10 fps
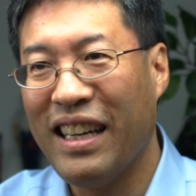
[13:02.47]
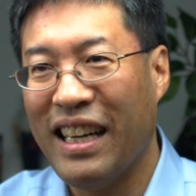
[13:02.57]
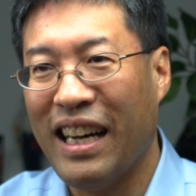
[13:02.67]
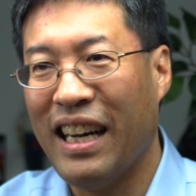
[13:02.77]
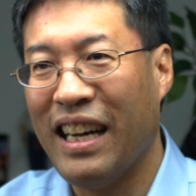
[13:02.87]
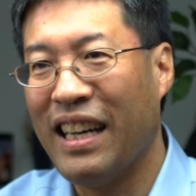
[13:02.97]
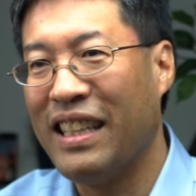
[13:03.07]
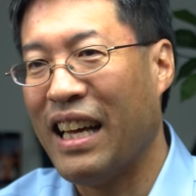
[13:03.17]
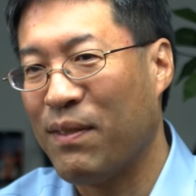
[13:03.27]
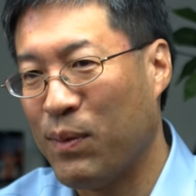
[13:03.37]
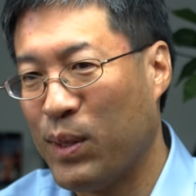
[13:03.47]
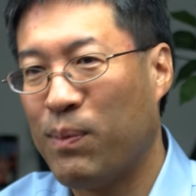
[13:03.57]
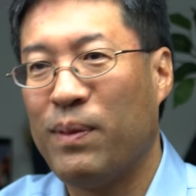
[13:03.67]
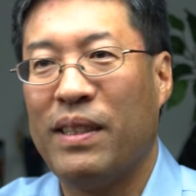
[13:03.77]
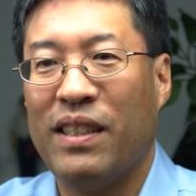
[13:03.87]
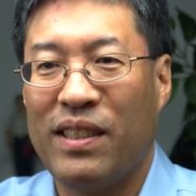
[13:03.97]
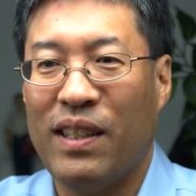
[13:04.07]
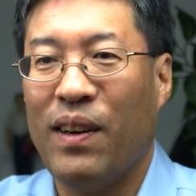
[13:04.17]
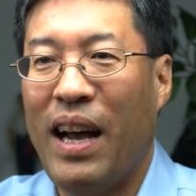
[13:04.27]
There's no